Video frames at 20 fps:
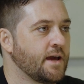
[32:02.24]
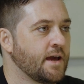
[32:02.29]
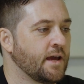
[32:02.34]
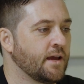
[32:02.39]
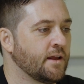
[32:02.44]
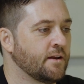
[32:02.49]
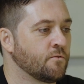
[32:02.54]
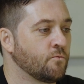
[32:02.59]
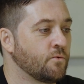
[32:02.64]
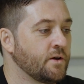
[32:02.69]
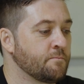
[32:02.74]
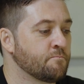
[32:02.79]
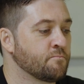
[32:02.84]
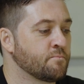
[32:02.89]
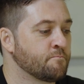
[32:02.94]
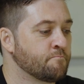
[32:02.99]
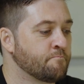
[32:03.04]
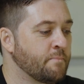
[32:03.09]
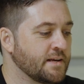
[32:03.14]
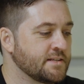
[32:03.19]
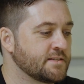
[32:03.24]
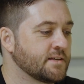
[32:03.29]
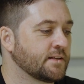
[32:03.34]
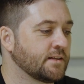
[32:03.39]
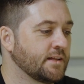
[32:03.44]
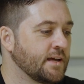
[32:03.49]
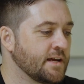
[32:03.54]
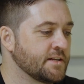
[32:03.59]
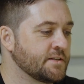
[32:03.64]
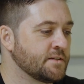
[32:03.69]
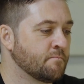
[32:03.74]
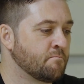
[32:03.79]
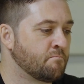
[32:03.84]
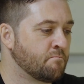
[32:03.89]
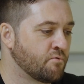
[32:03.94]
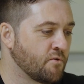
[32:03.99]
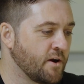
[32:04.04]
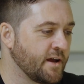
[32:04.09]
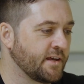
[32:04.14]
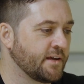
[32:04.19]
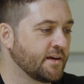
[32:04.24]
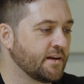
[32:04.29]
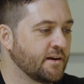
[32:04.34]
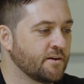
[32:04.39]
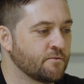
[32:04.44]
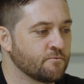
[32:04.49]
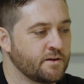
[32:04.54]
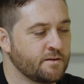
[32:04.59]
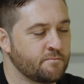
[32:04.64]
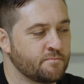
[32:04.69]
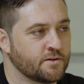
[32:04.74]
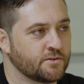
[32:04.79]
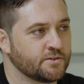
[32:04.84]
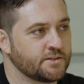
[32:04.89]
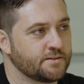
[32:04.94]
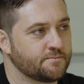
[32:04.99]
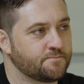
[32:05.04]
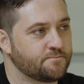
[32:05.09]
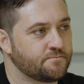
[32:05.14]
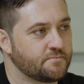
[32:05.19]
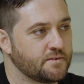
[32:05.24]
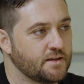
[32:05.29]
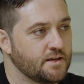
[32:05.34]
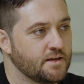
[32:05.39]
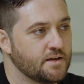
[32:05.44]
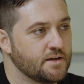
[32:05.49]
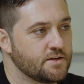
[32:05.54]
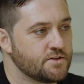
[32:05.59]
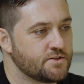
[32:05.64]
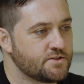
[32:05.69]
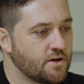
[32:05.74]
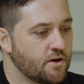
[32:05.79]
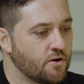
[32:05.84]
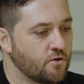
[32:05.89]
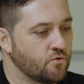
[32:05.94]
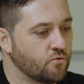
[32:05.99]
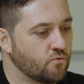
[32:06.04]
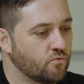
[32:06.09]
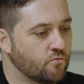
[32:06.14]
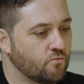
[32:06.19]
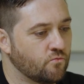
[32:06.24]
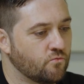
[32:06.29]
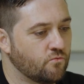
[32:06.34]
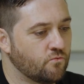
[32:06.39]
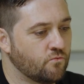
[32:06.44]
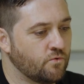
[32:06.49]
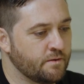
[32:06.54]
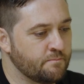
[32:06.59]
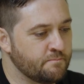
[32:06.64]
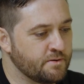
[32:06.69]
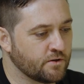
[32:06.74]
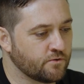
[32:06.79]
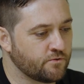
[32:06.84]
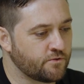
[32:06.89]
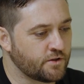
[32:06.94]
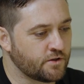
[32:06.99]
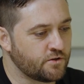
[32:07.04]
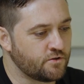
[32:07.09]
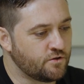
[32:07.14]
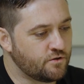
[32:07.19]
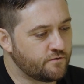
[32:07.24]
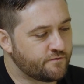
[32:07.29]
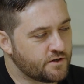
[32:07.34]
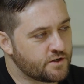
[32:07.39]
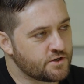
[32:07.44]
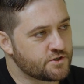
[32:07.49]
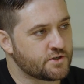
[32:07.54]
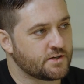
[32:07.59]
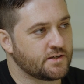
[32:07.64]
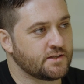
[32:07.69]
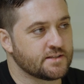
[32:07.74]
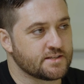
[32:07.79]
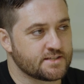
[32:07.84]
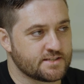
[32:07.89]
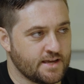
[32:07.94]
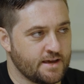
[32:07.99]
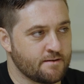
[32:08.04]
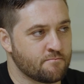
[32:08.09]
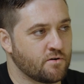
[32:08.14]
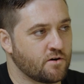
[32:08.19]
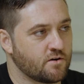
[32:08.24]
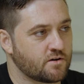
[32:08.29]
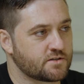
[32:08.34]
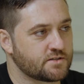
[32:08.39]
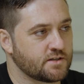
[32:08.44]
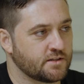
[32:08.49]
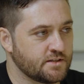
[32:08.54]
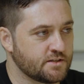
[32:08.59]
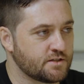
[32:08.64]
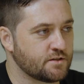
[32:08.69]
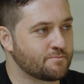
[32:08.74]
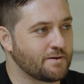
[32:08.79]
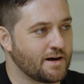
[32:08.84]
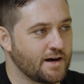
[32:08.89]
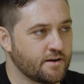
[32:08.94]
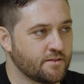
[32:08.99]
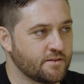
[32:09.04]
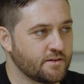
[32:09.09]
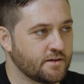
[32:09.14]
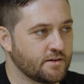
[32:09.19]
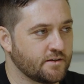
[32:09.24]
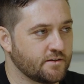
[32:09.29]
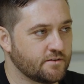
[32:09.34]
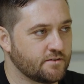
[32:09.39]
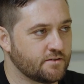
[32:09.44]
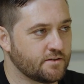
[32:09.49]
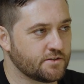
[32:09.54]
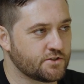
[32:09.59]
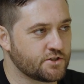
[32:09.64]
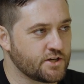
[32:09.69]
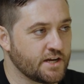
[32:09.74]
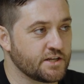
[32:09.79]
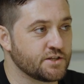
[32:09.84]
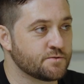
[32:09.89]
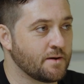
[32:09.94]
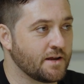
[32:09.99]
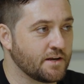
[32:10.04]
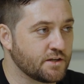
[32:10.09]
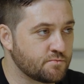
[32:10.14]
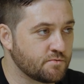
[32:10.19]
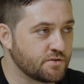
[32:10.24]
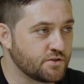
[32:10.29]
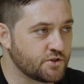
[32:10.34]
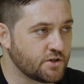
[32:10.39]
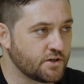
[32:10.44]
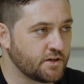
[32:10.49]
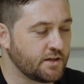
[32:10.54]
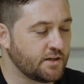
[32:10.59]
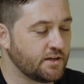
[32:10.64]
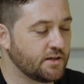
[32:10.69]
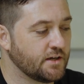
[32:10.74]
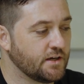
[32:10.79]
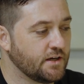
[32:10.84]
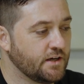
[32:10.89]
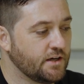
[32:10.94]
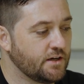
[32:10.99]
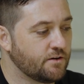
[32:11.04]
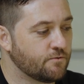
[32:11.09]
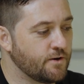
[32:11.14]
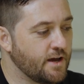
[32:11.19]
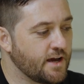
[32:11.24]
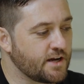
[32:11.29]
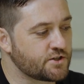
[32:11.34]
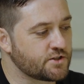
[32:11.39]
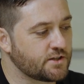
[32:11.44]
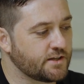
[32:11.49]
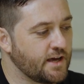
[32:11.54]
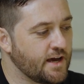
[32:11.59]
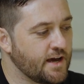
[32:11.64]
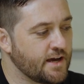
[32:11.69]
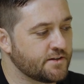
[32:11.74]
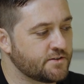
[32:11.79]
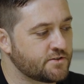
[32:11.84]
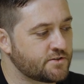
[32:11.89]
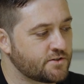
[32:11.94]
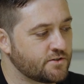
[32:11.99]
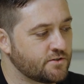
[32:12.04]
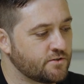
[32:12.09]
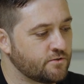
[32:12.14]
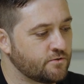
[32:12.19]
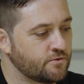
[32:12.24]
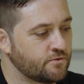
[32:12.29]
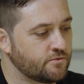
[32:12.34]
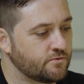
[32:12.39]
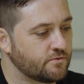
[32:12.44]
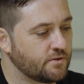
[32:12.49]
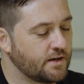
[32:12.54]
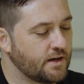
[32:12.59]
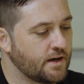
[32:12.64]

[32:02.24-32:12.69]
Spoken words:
and we basically had to break it and rebuild it. So we built the new version in the sandbox, and this is part of the change management journey. We actually had to